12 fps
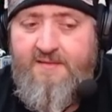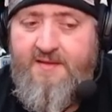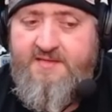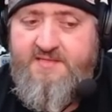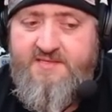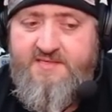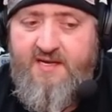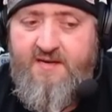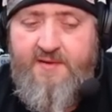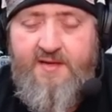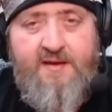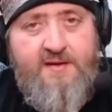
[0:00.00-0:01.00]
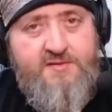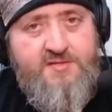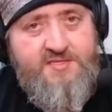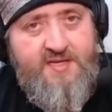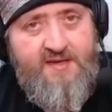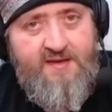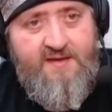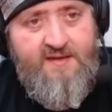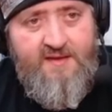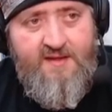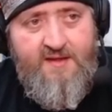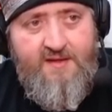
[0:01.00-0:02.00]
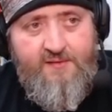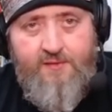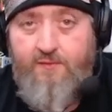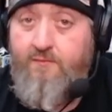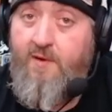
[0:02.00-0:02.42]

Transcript: This is going to be an interesting little